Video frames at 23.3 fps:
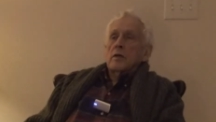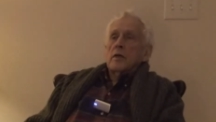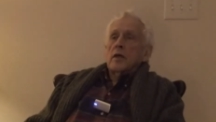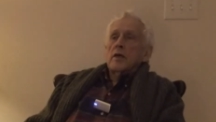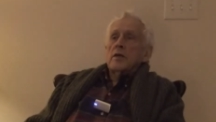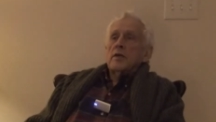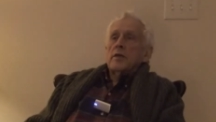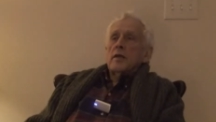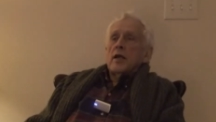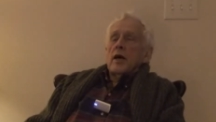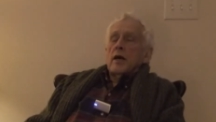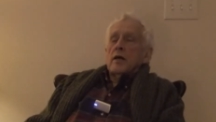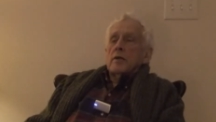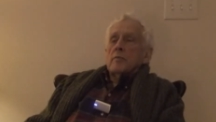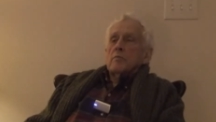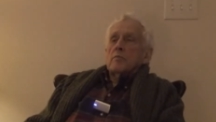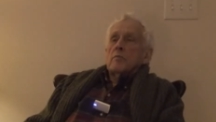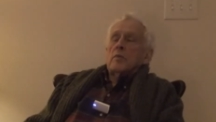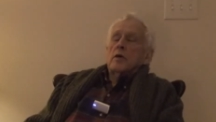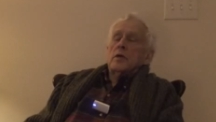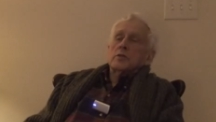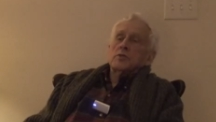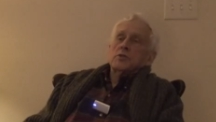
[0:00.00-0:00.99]
and not
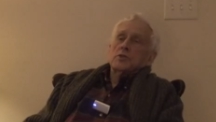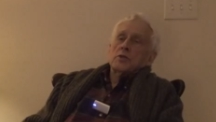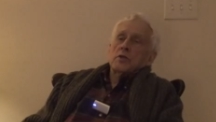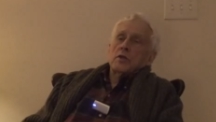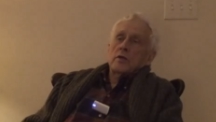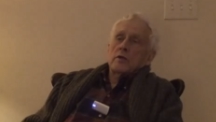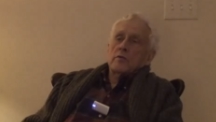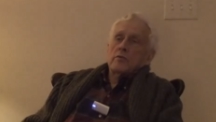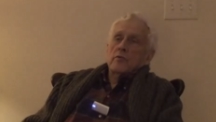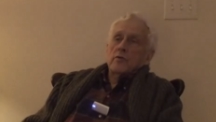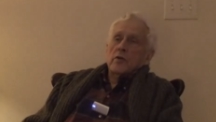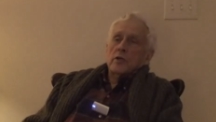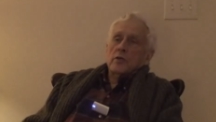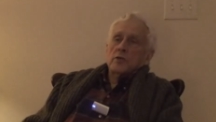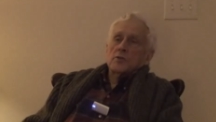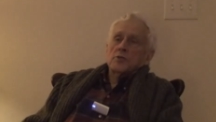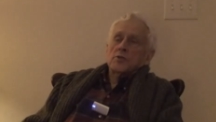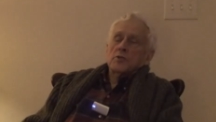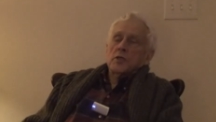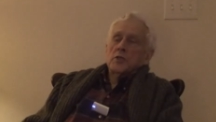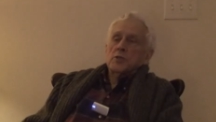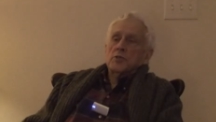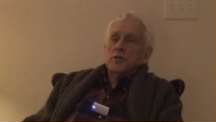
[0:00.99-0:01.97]
much of
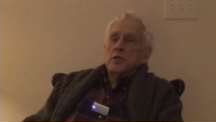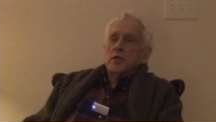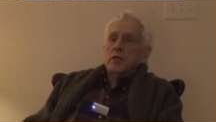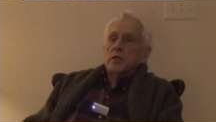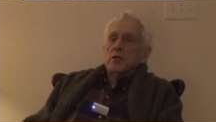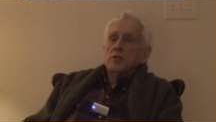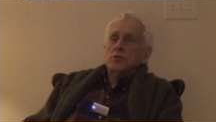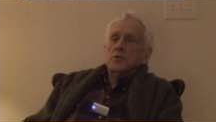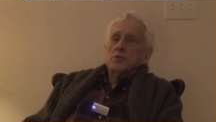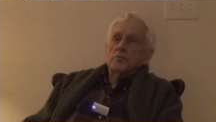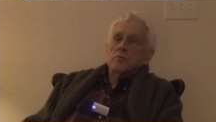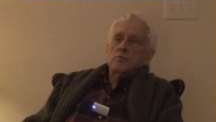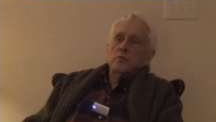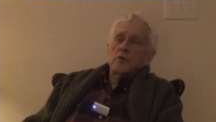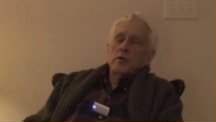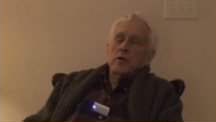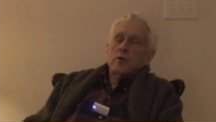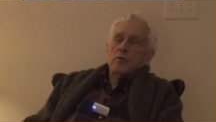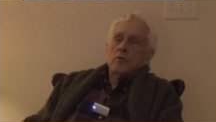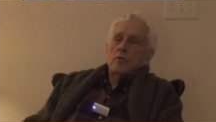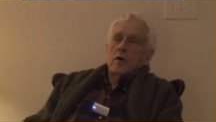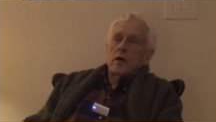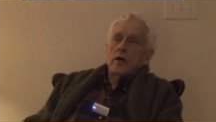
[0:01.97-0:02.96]
religious education
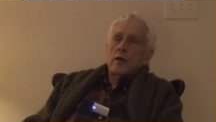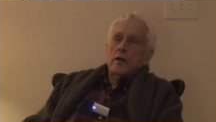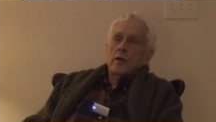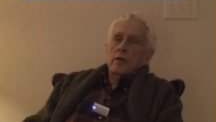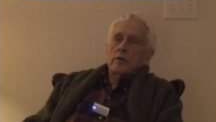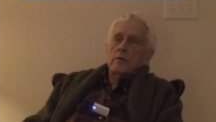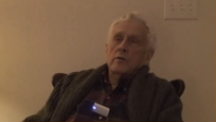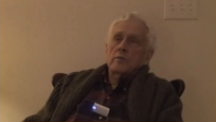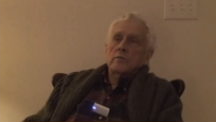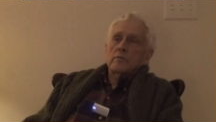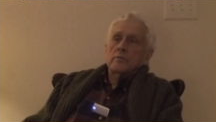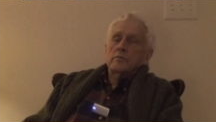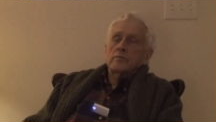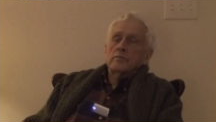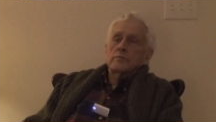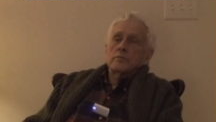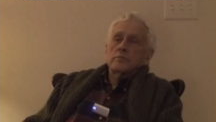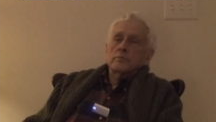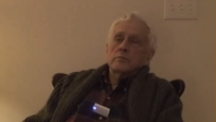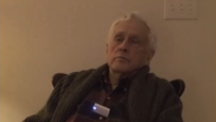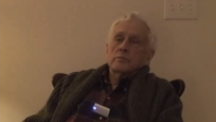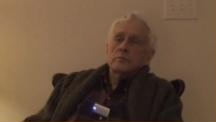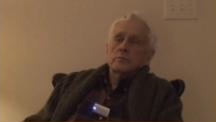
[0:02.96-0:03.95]
required
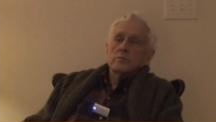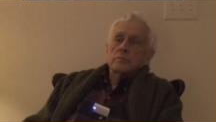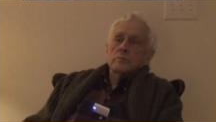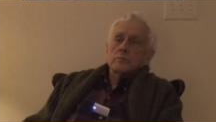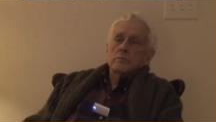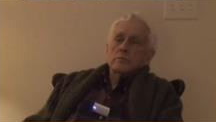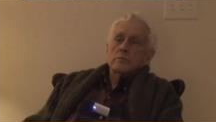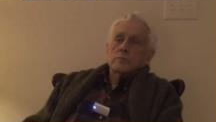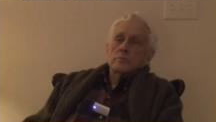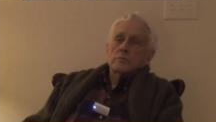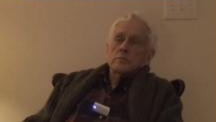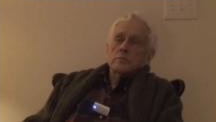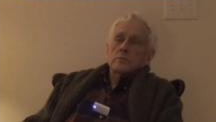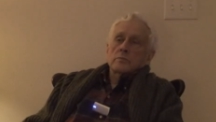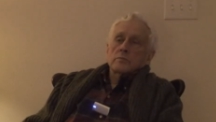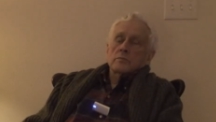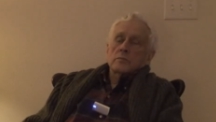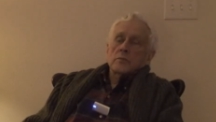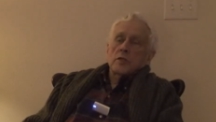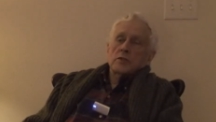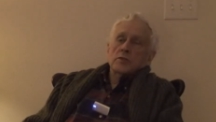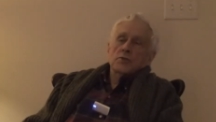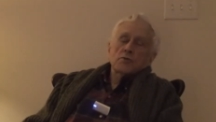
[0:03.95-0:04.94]

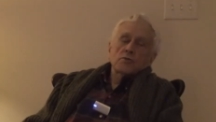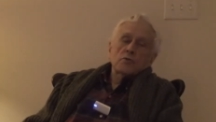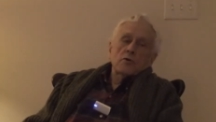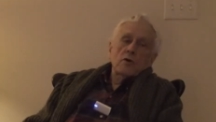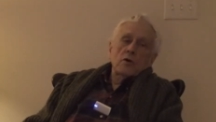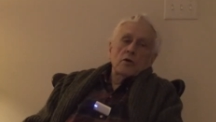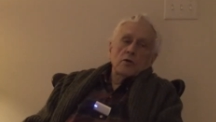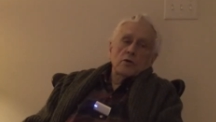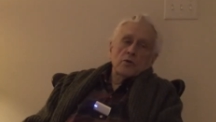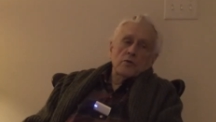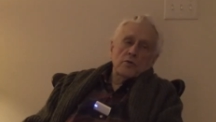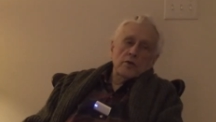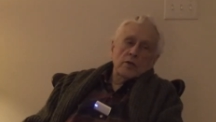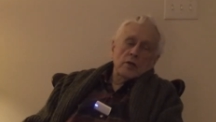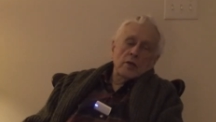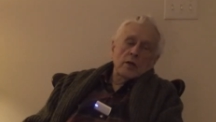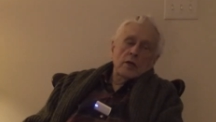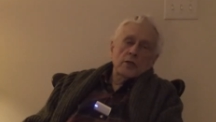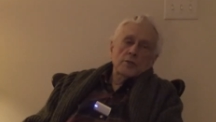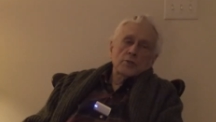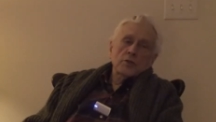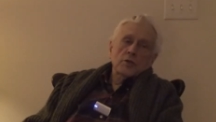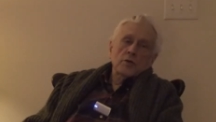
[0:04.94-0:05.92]
a strong
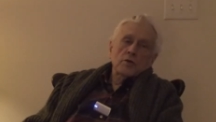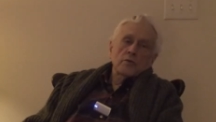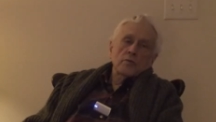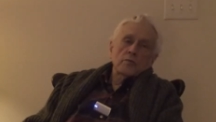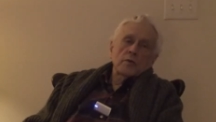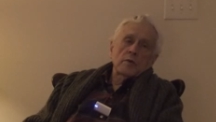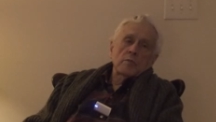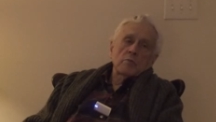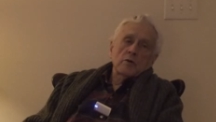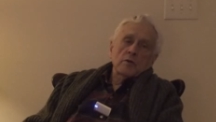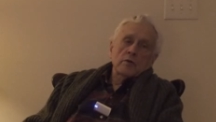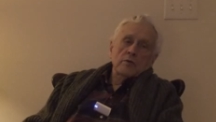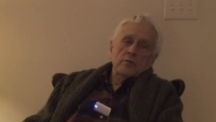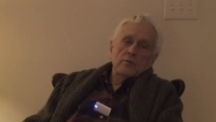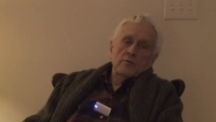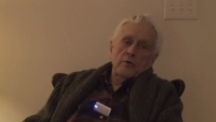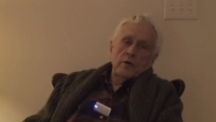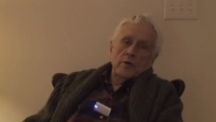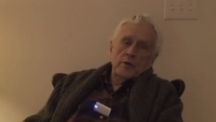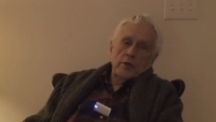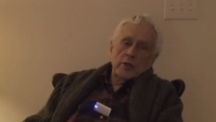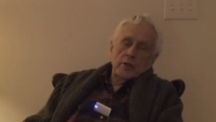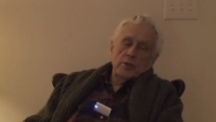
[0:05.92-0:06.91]
theological or biblical
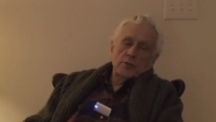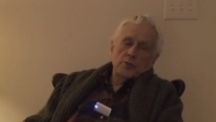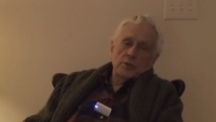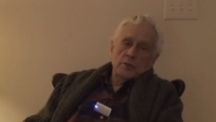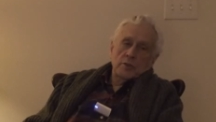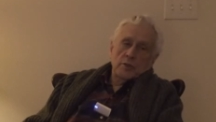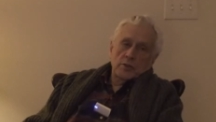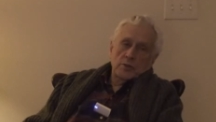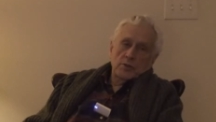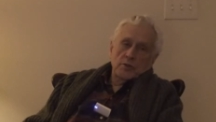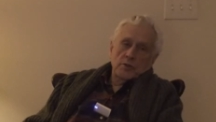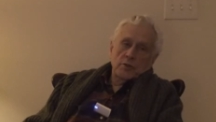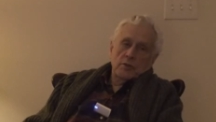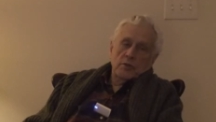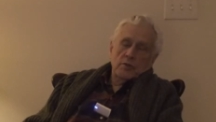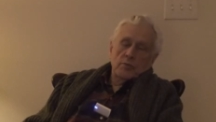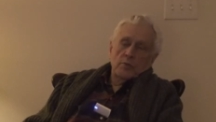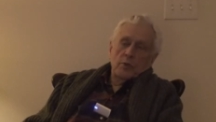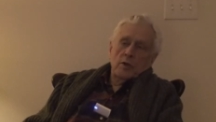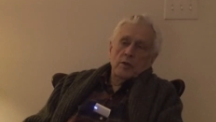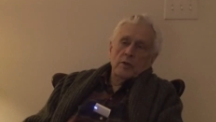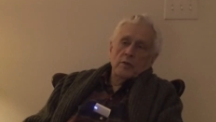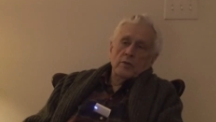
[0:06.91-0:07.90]
foundation. That's the
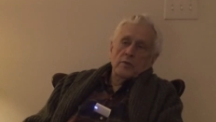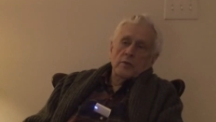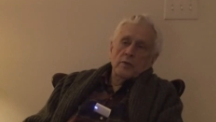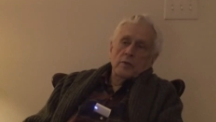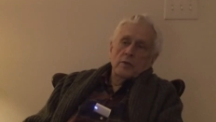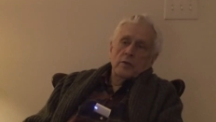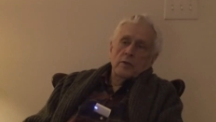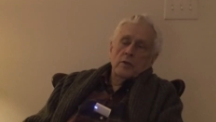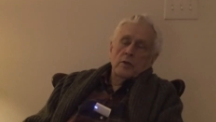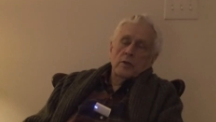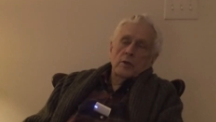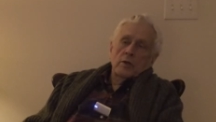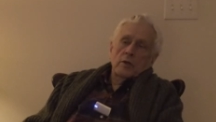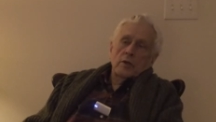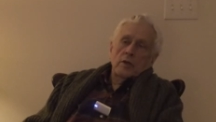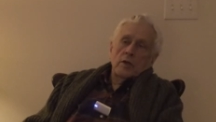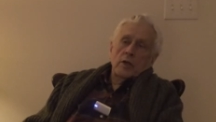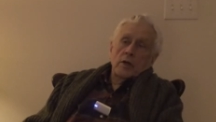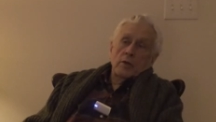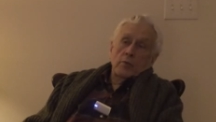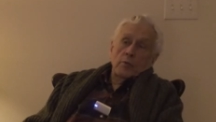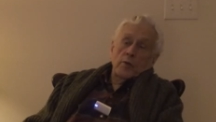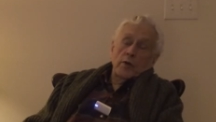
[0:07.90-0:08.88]
other part of it.
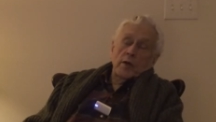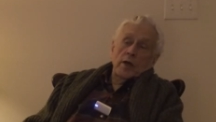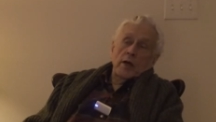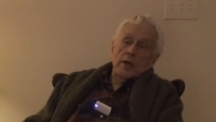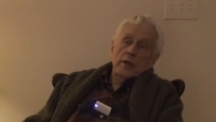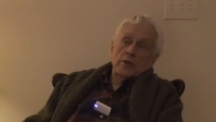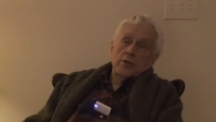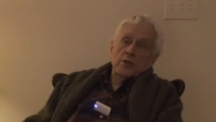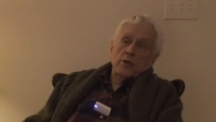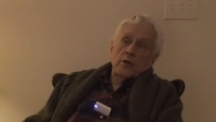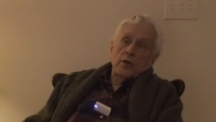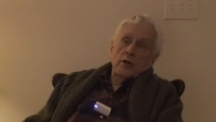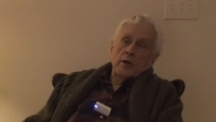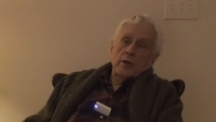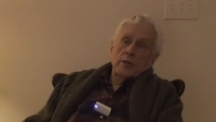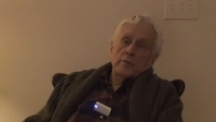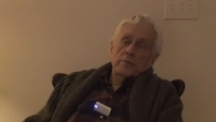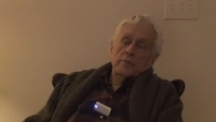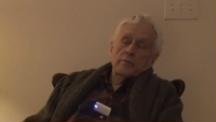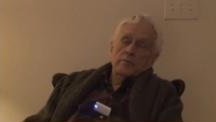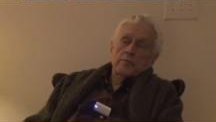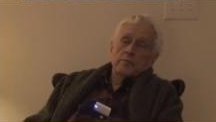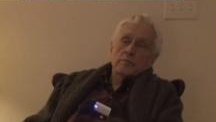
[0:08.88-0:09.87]
And when I
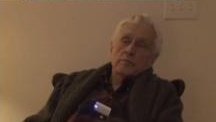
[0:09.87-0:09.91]
taught